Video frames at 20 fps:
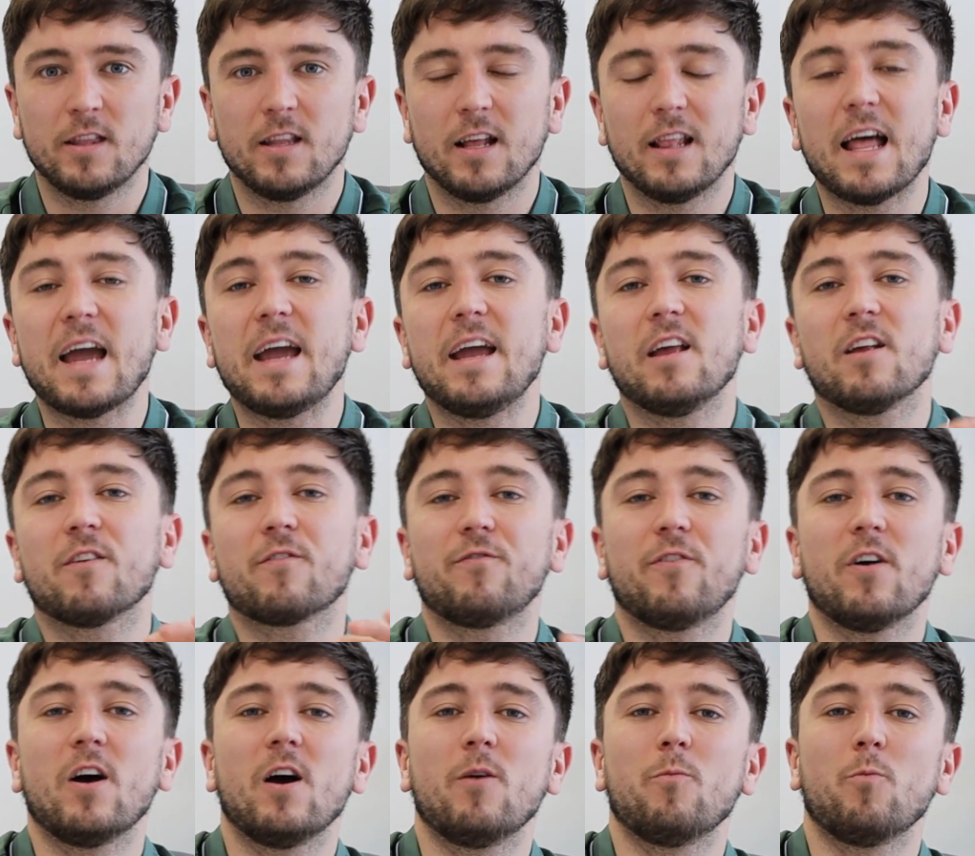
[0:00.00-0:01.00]
The
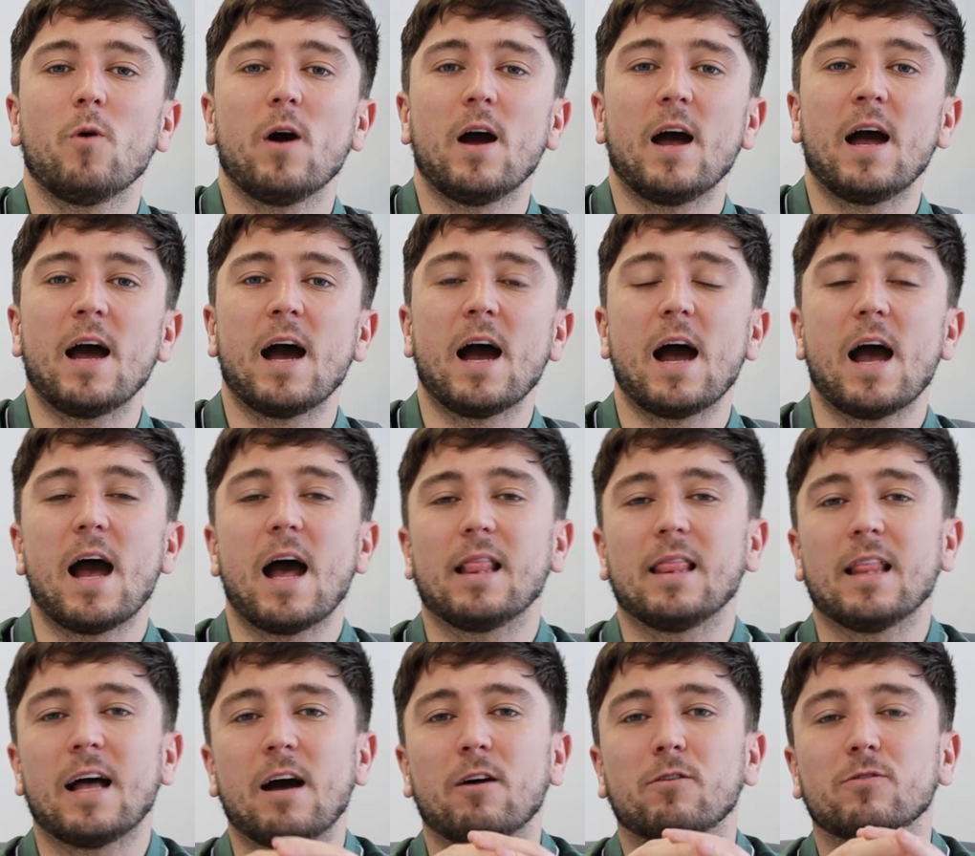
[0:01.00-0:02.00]
latest firmware
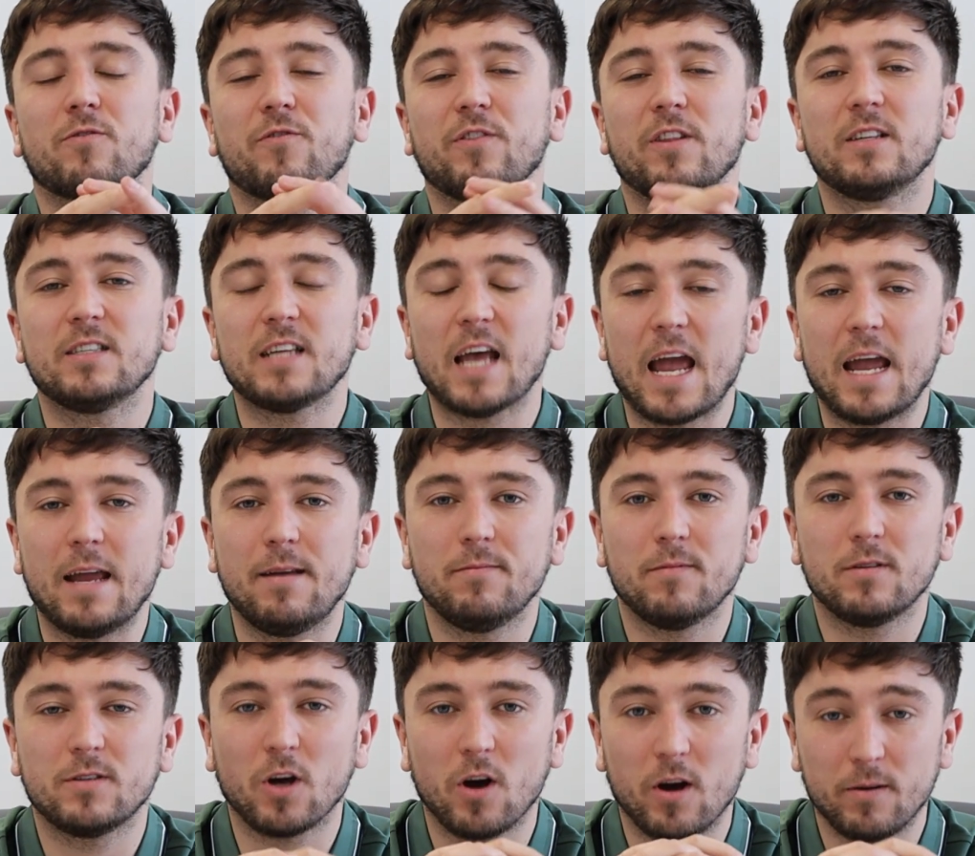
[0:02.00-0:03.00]
allows for the
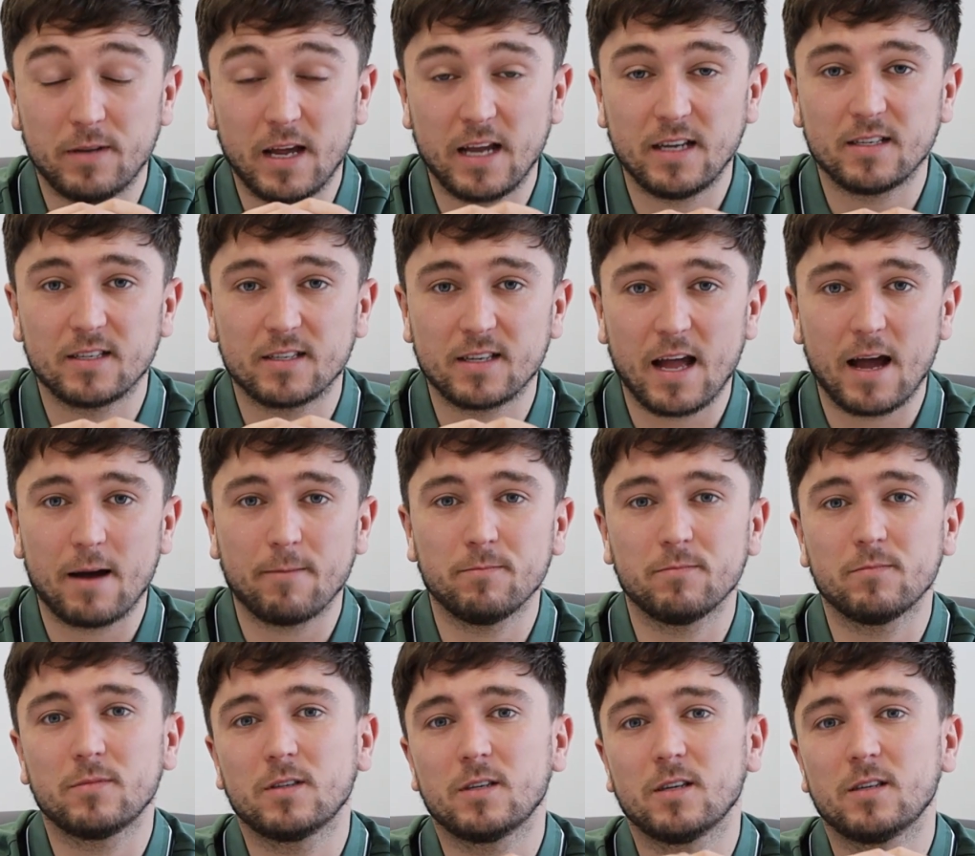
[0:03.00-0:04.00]
time date
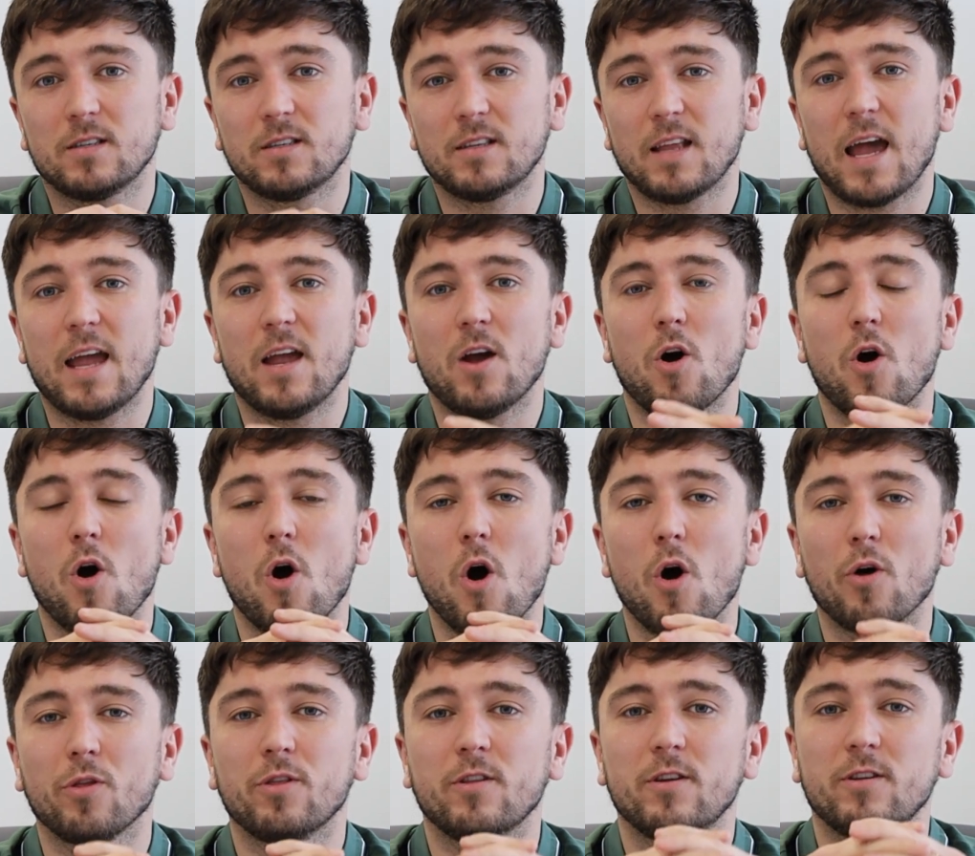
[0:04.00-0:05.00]
stamp to stay
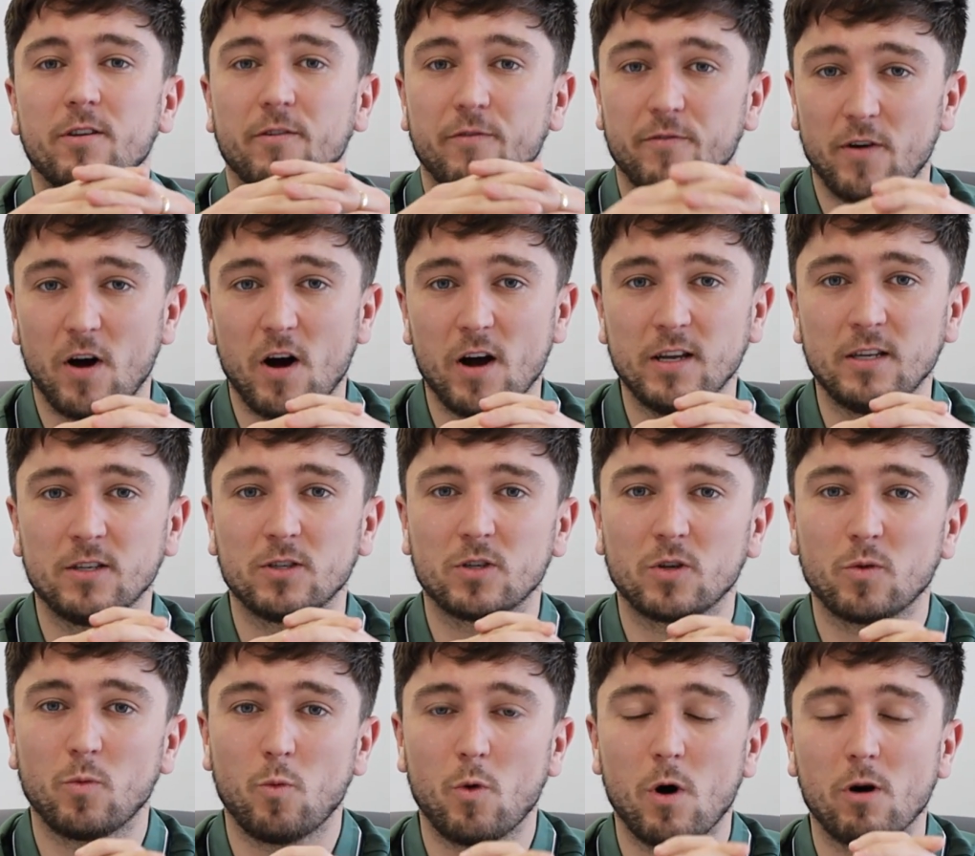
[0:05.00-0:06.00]
on the
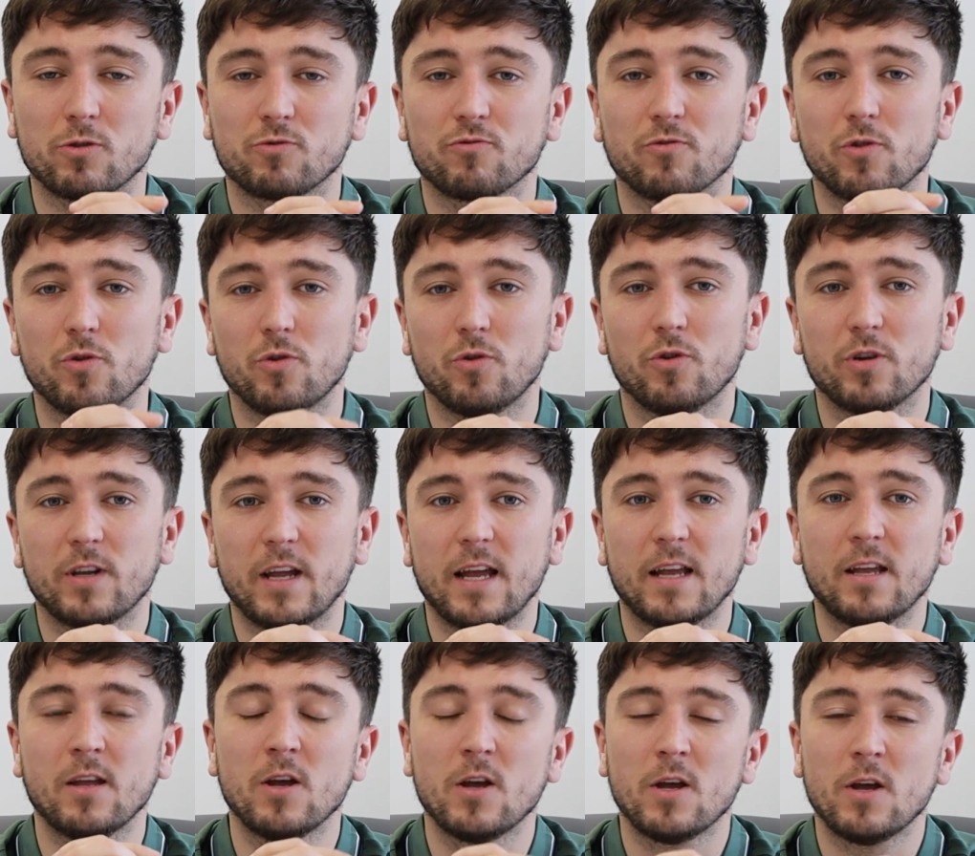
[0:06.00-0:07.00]
device whilst
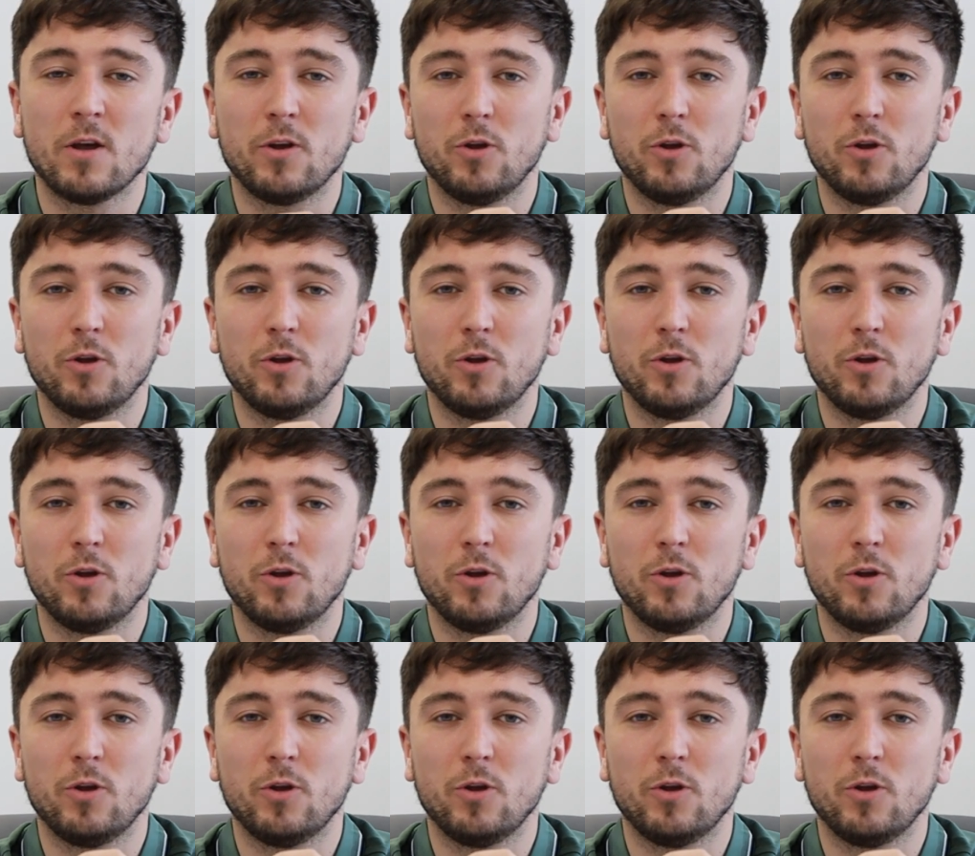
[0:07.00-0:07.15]
recording.